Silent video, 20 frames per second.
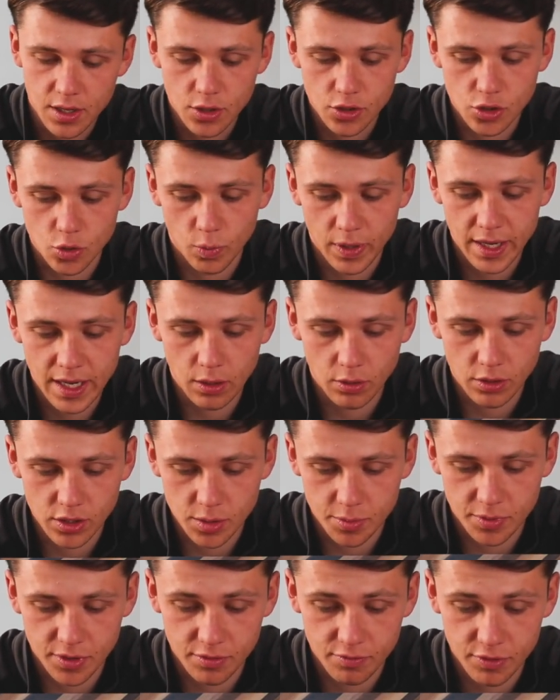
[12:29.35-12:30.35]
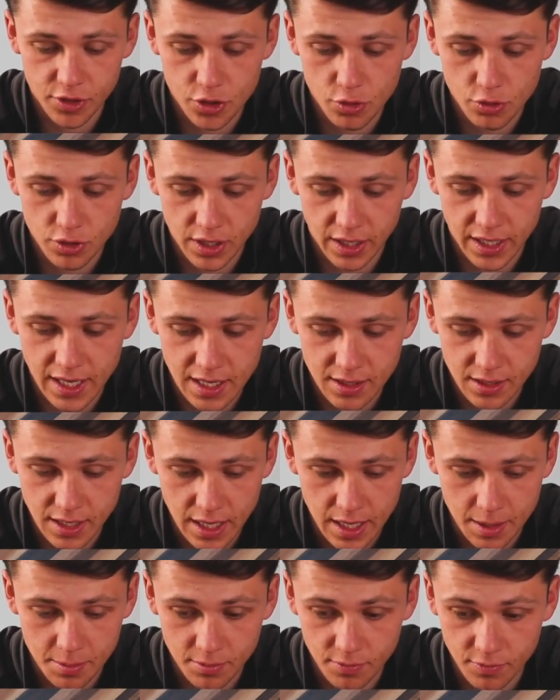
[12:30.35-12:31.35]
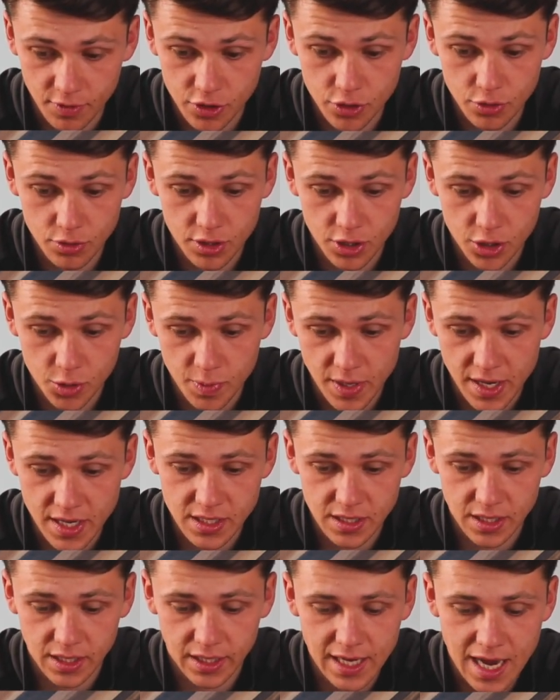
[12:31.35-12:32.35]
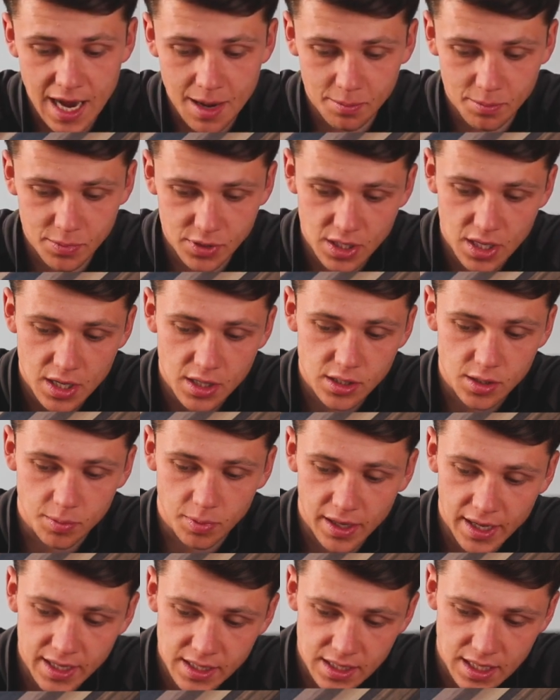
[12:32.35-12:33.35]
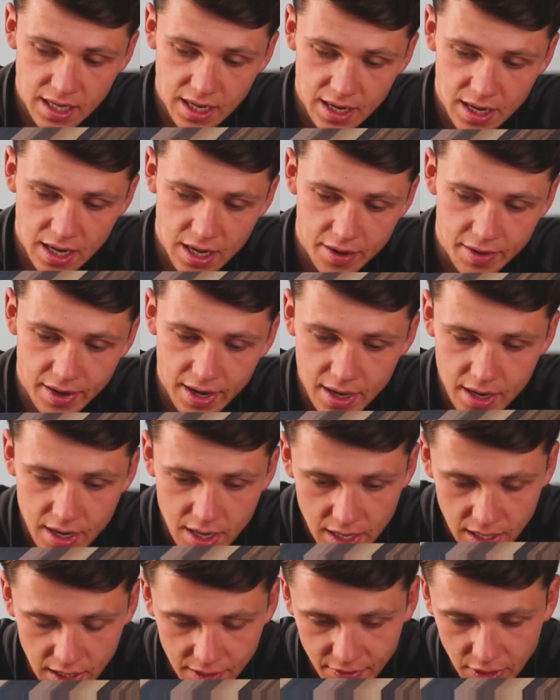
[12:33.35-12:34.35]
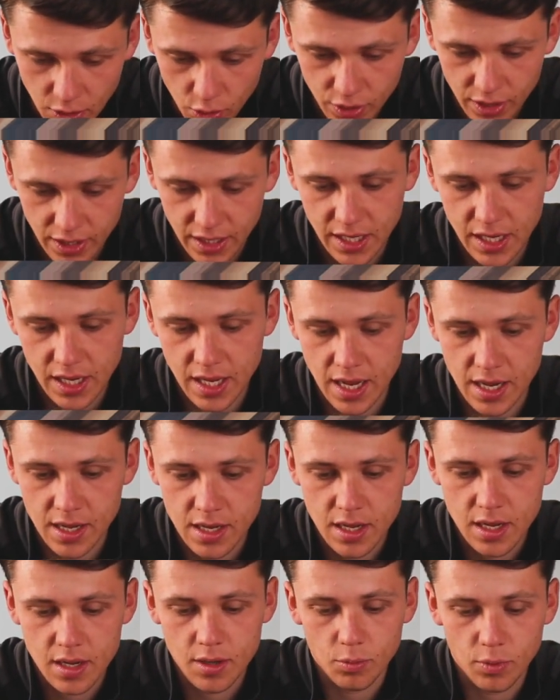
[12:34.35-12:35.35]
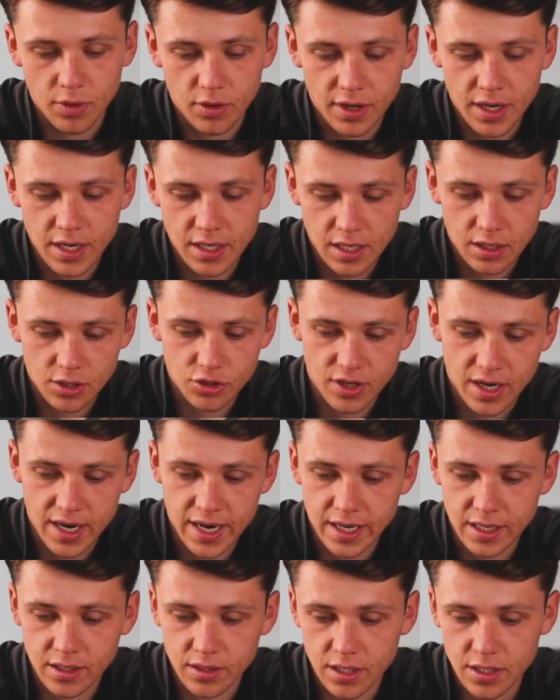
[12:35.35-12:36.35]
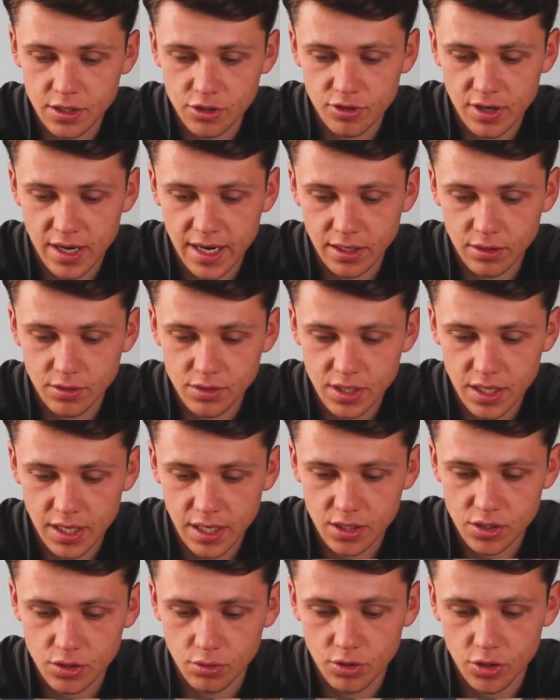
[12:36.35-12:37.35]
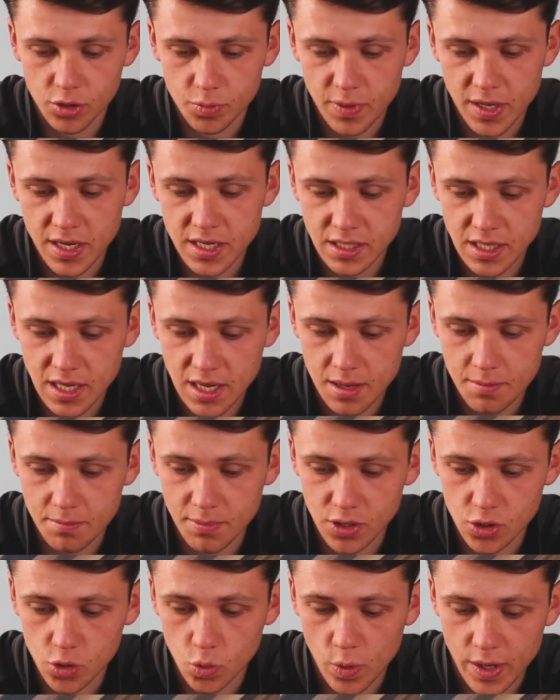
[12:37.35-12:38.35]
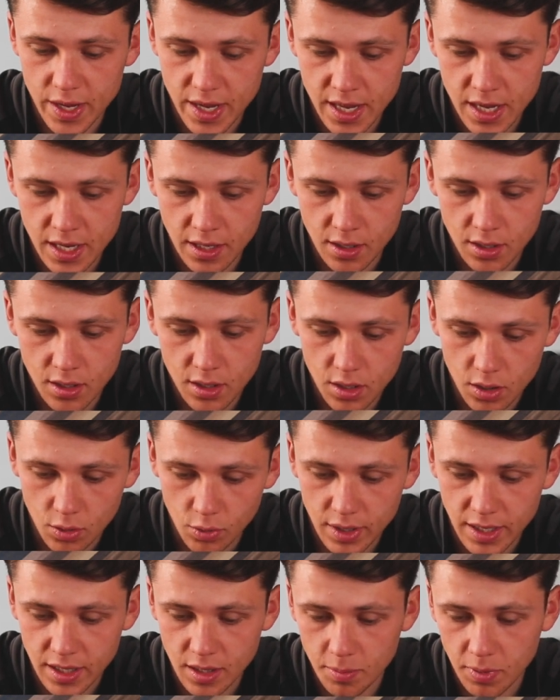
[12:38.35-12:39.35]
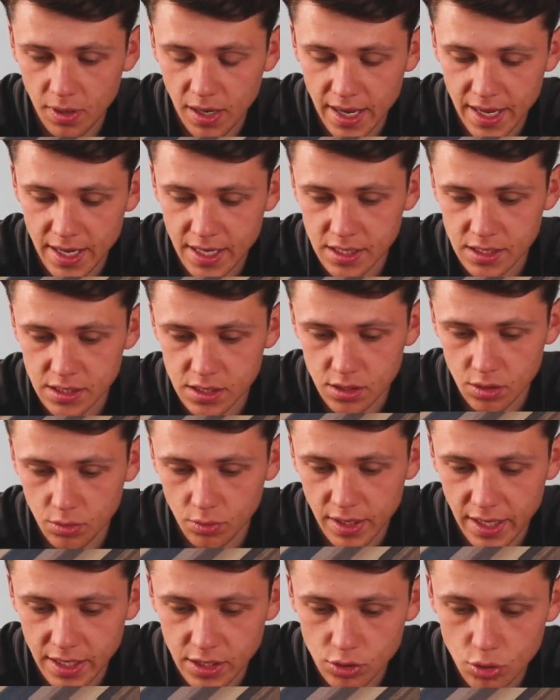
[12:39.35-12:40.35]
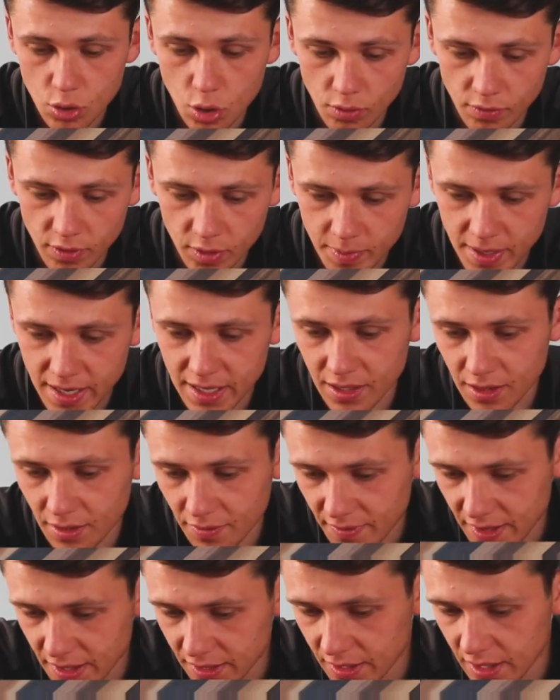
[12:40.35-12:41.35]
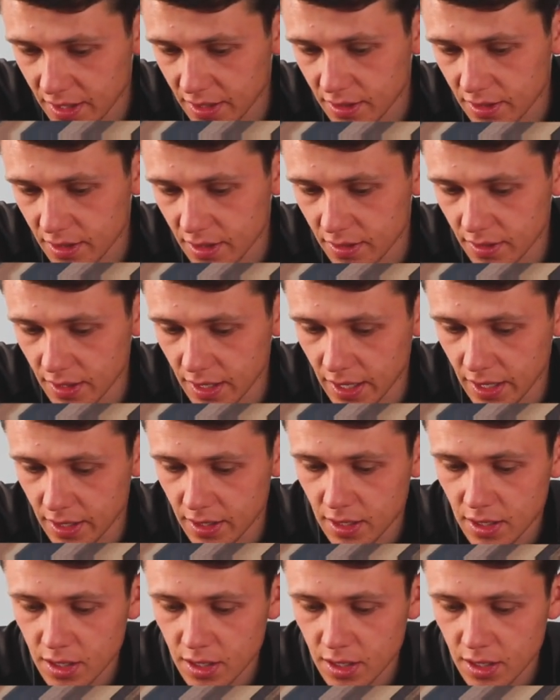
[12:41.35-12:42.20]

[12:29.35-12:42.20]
So we're looking to reduce the space and the gaps to play into that area. And if you look at it here, we're creating these triangles here. So the space in between, okay, the players, okay, is covered by the defender in there.